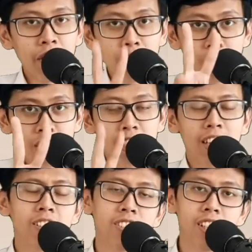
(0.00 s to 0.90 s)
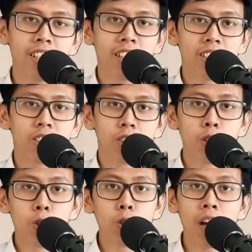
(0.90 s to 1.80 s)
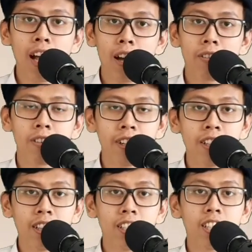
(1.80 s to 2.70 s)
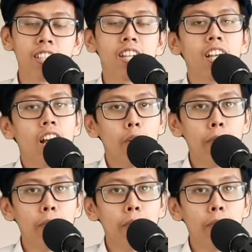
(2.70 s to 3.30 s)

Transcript: And also the second thing is you have already learned